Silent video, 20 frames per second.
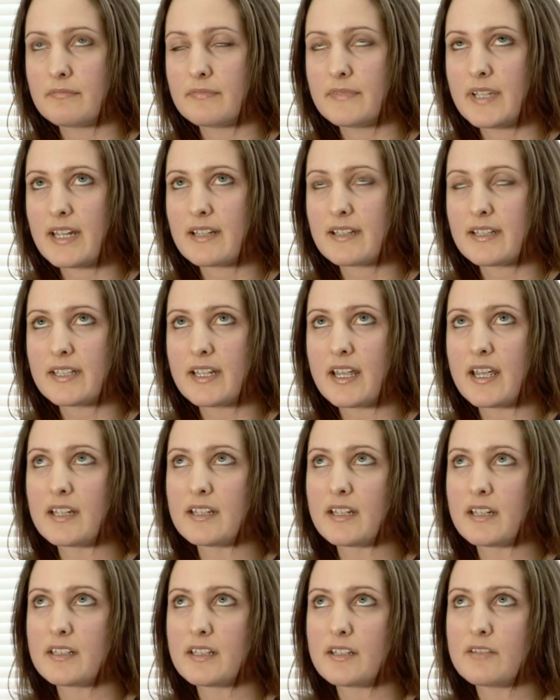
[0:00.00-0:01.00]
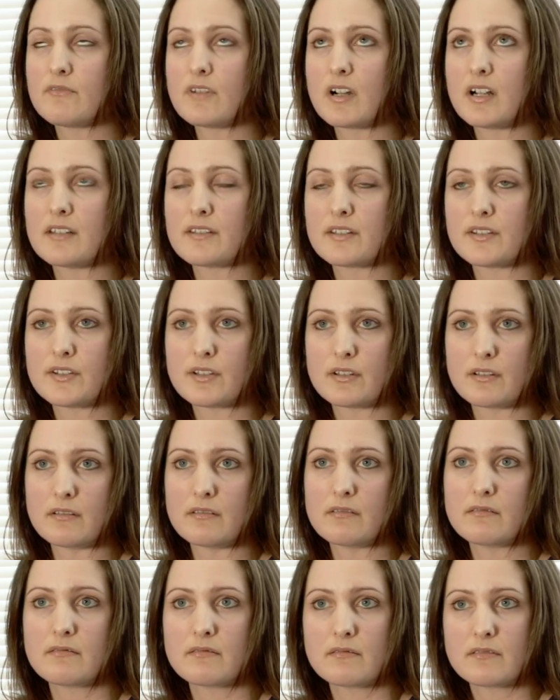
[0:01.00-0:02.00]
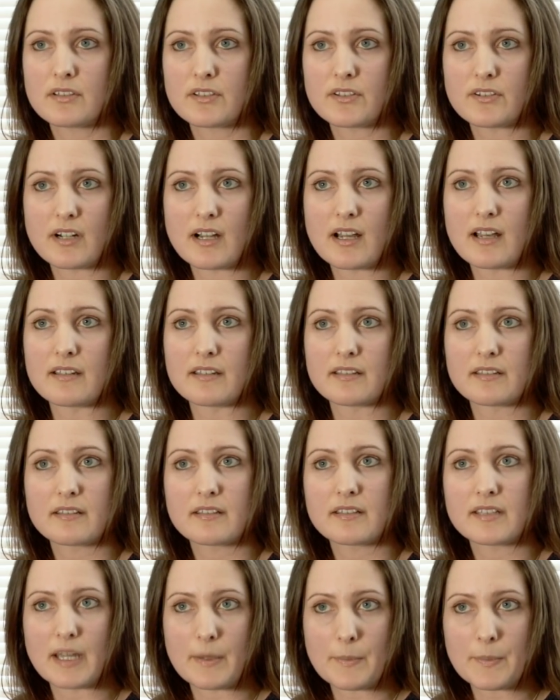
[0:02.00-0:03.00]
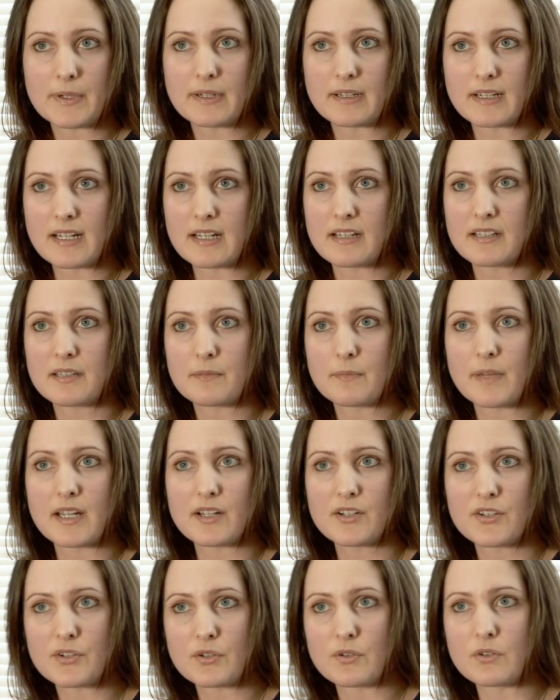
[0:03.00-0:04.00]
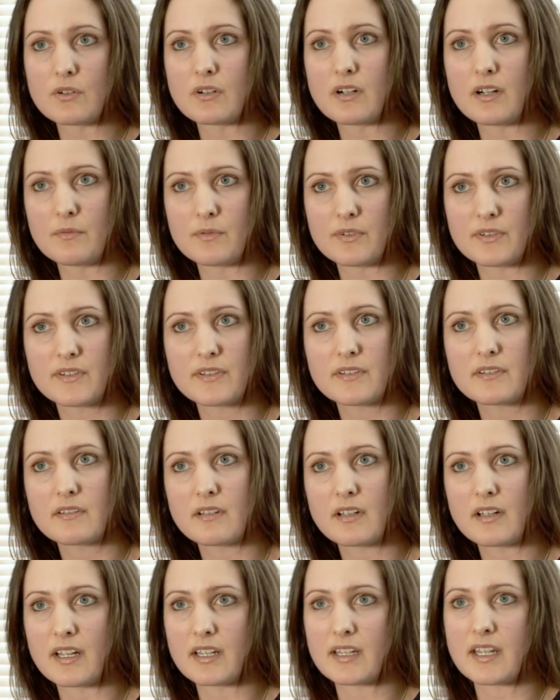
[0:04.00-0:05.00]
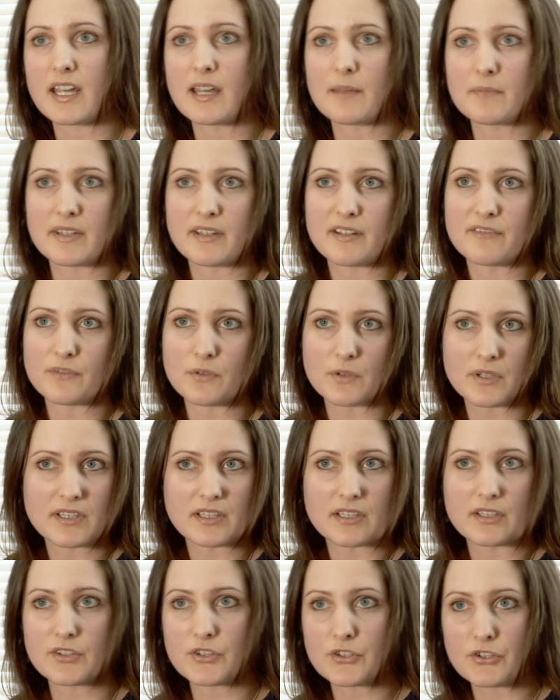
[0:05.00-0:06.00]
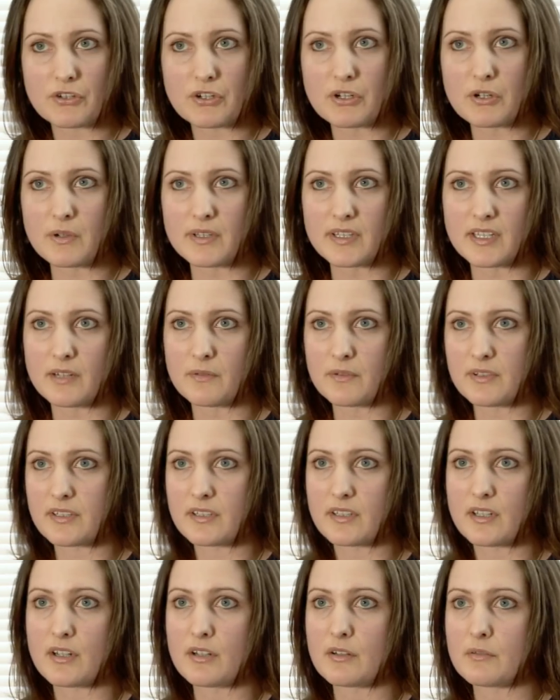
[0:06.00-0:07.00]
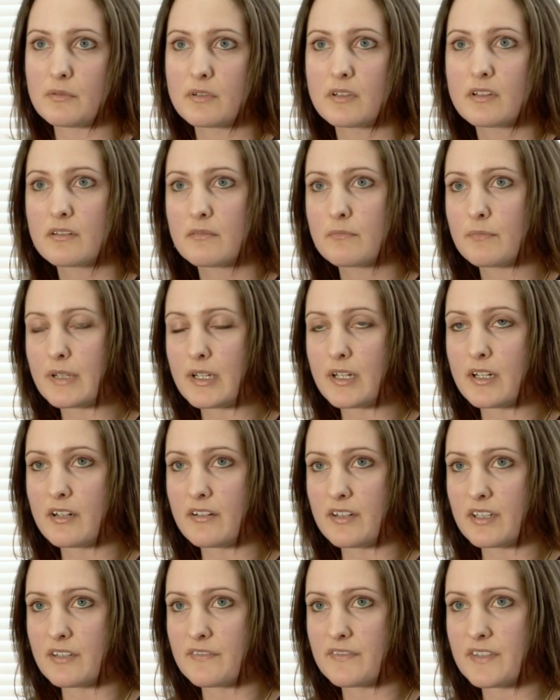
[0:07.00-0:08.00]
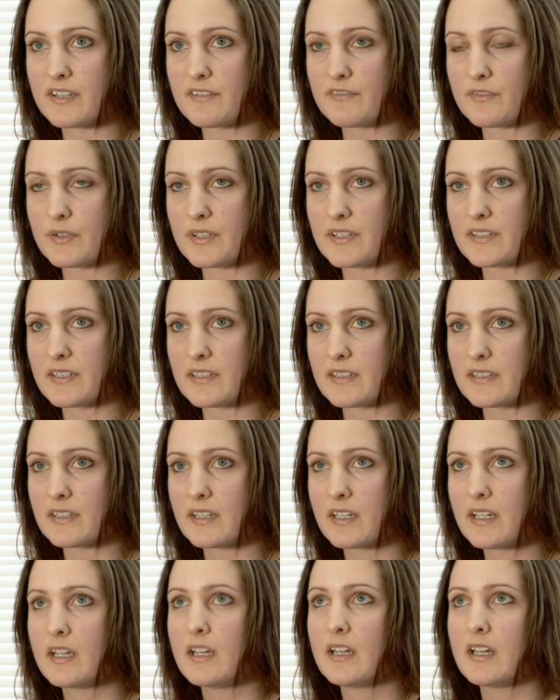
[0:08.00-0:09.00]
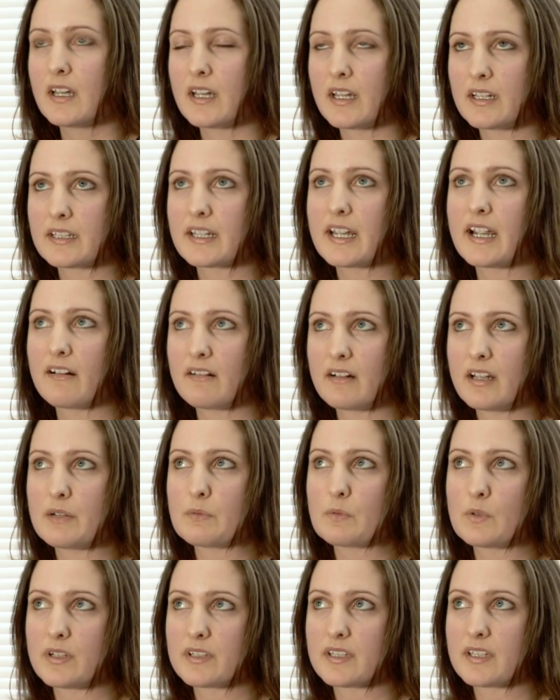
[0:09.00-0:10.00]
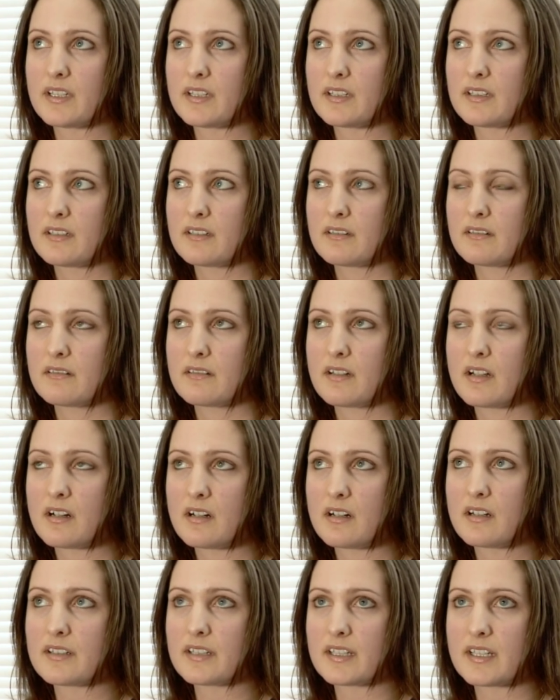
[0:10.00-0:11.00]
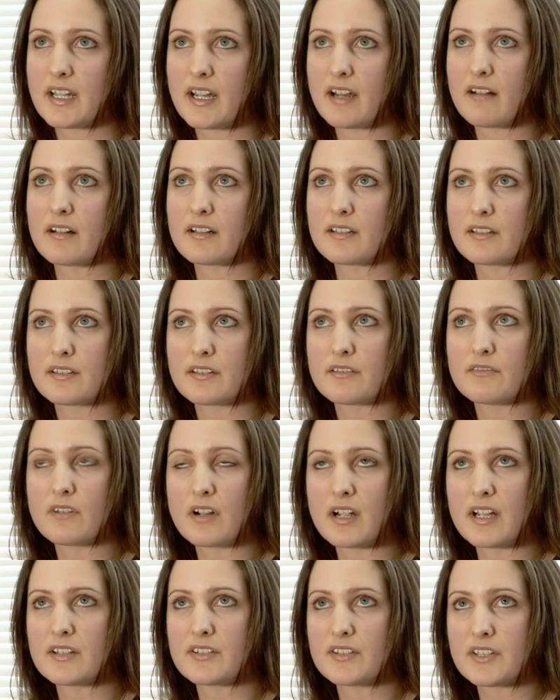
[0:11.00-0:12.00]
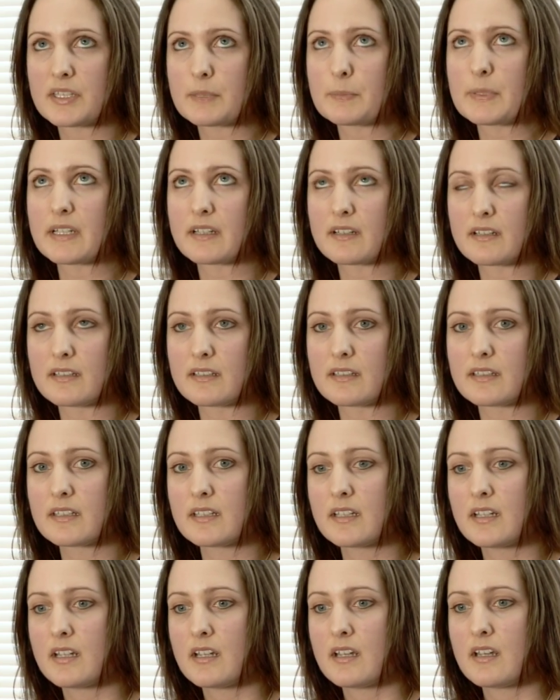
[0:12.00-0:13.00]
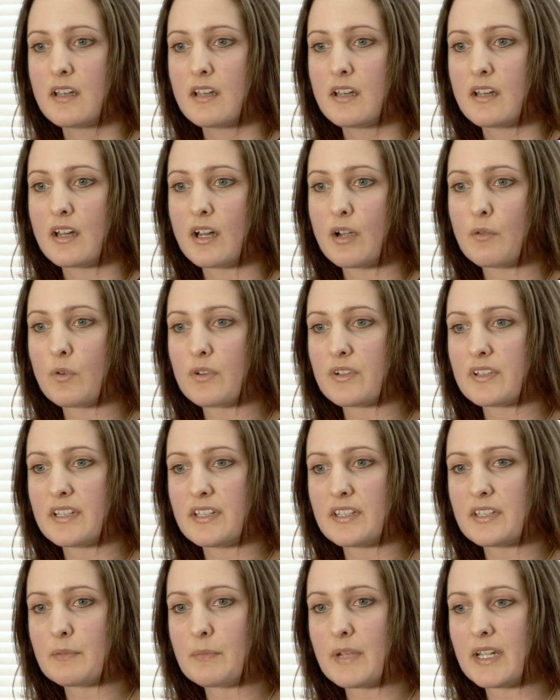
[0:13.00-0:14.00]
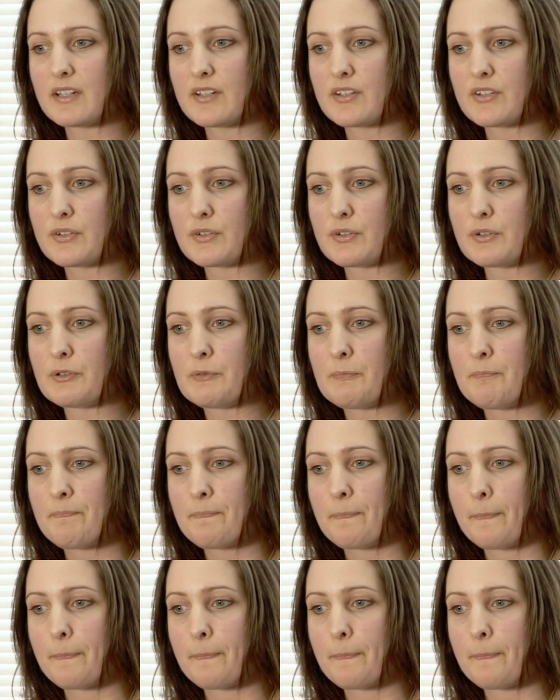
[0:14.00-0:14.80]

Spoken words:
That said, I did write the two strands separately to make sure I kept their voices true and there was no blurring of their voices. And Caroline was a harder character to write just because I wanted to make sure